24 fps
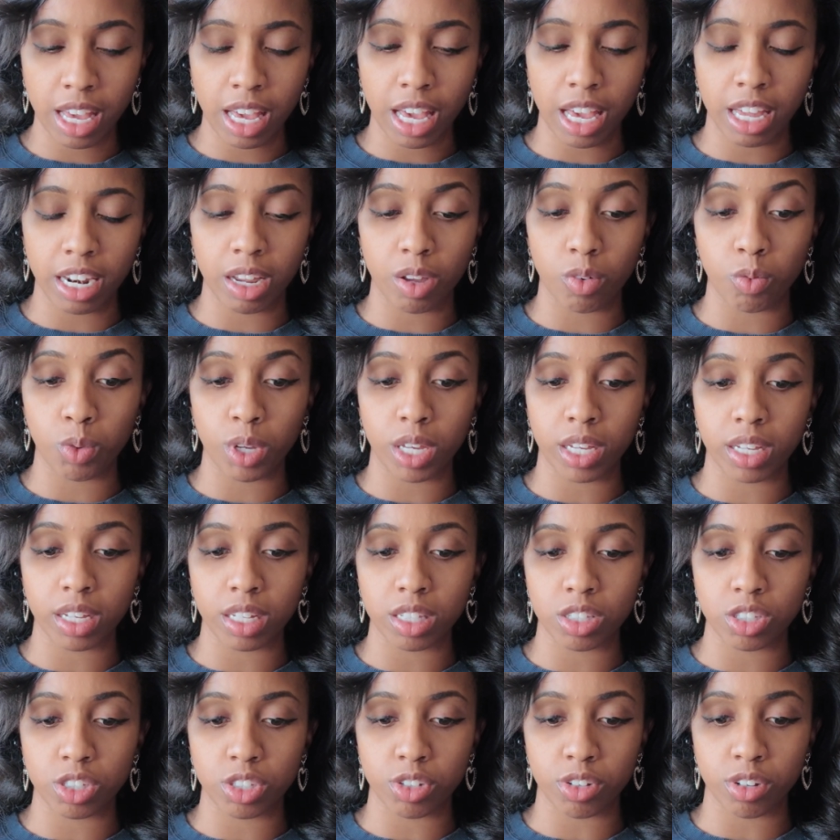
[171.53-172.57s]
And it
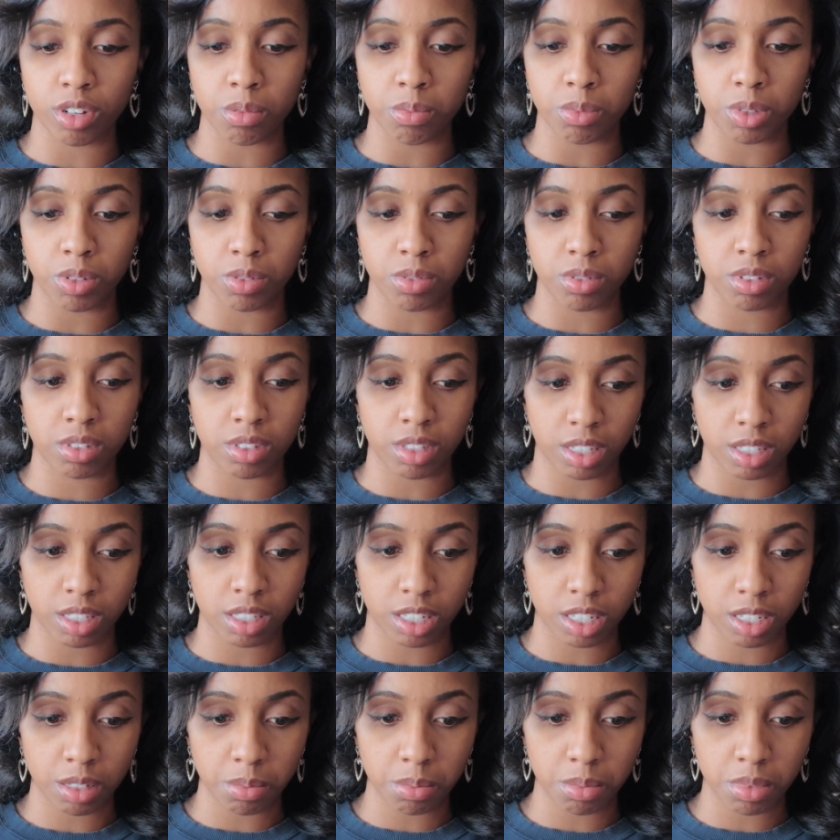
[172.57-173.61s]
weakens your immune
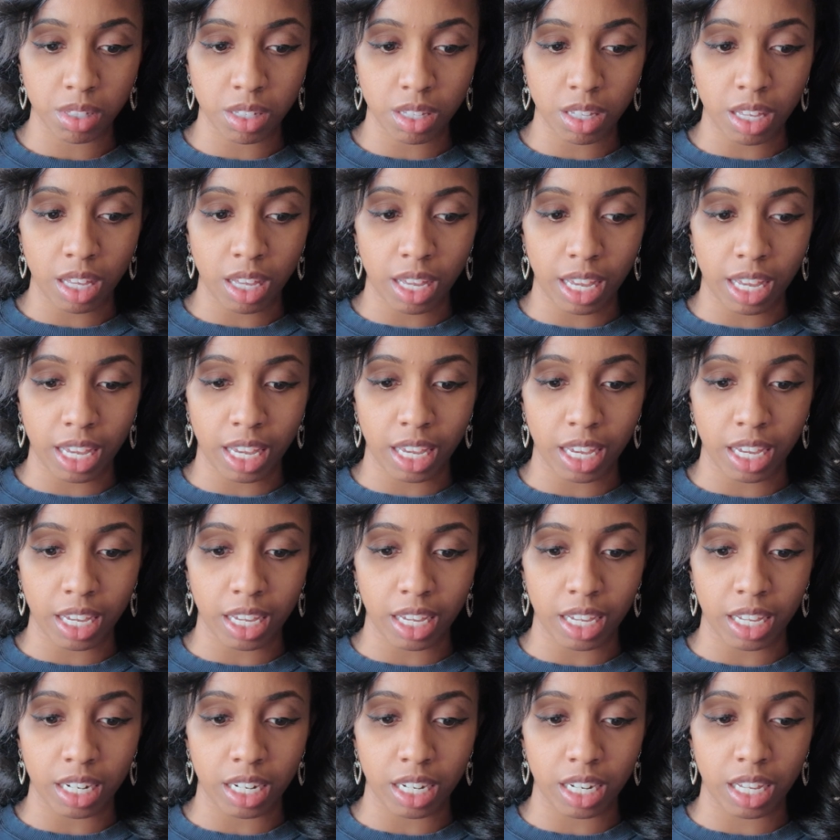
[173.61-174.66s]
system,
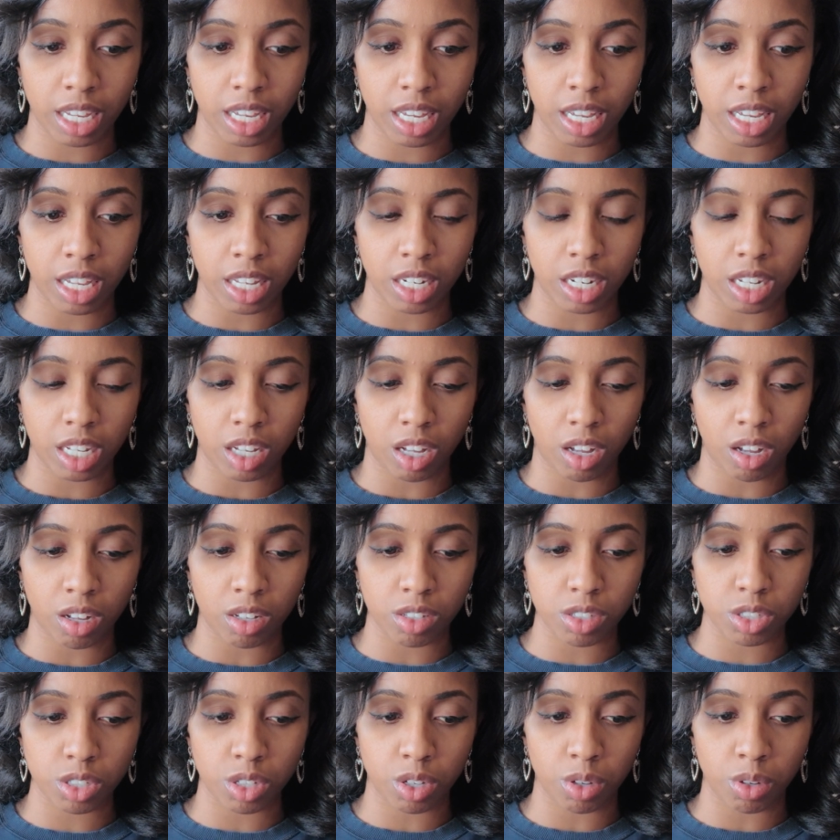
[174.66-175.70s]
and it
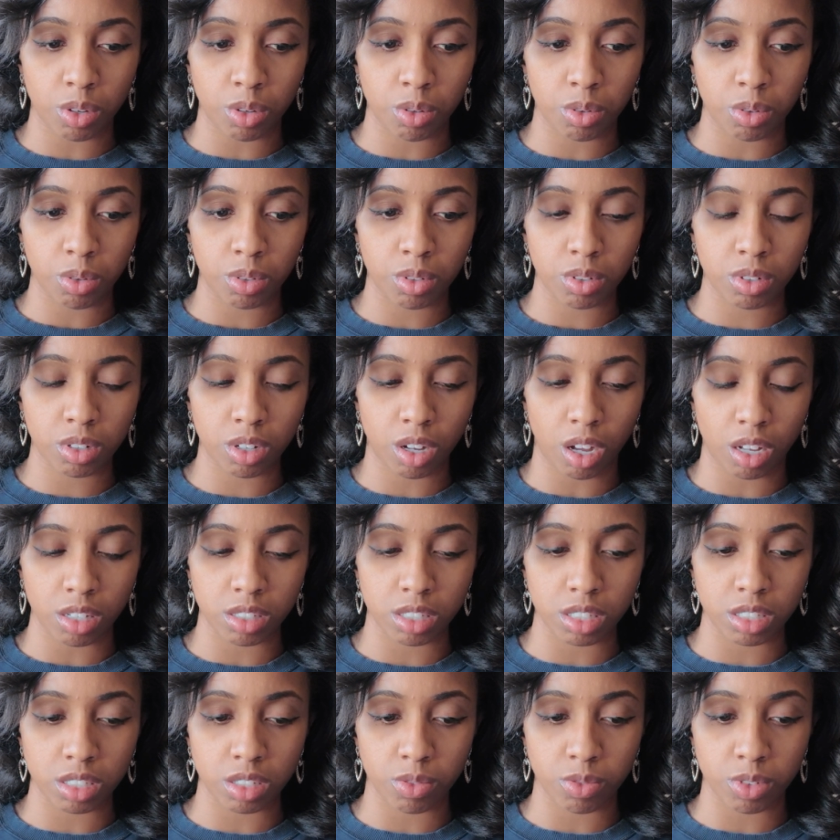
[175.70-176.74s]
also
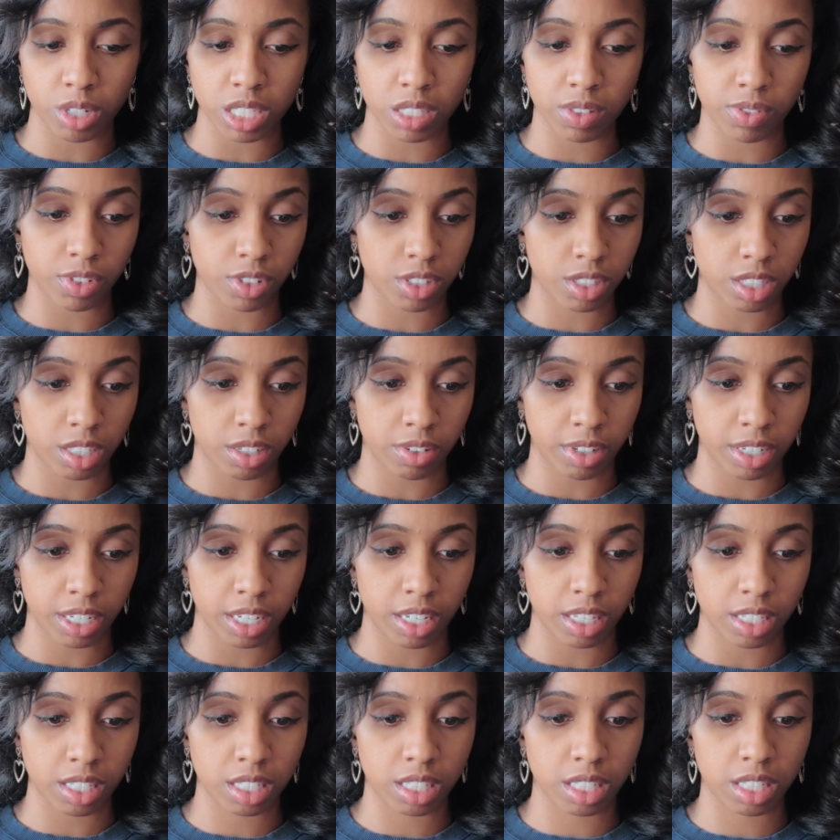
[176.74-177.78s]
causes a risk for
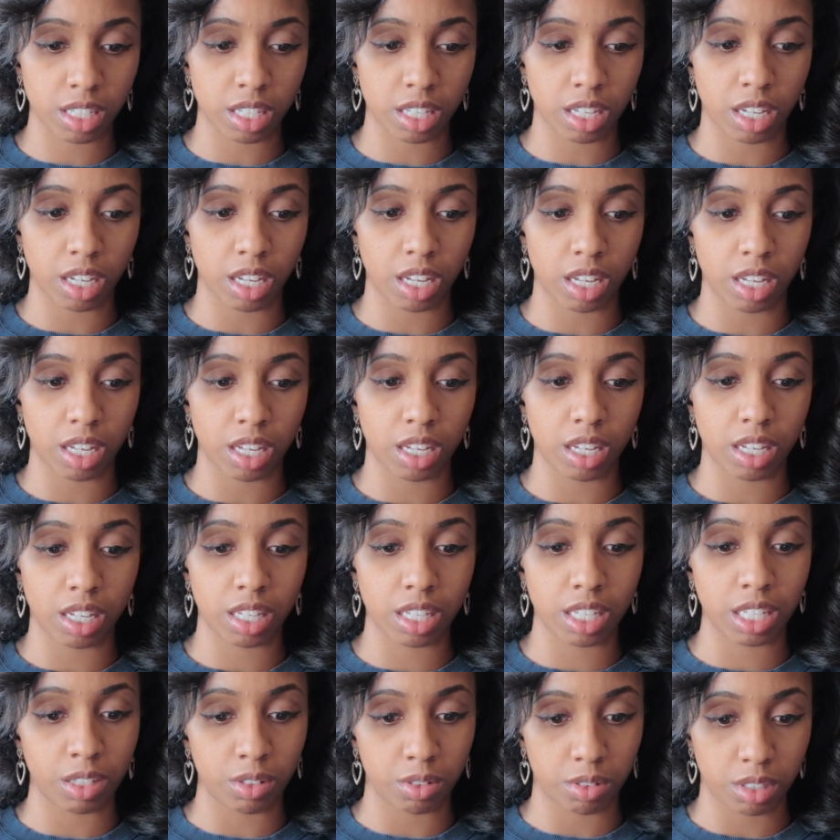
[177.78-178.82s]
serious
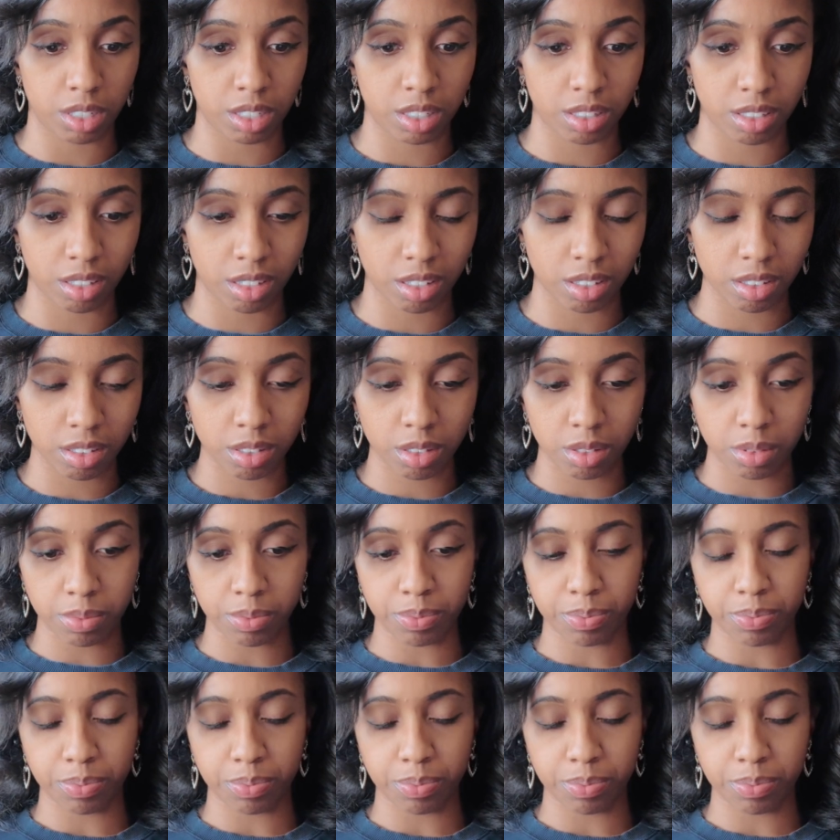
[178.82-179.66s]
illnesses.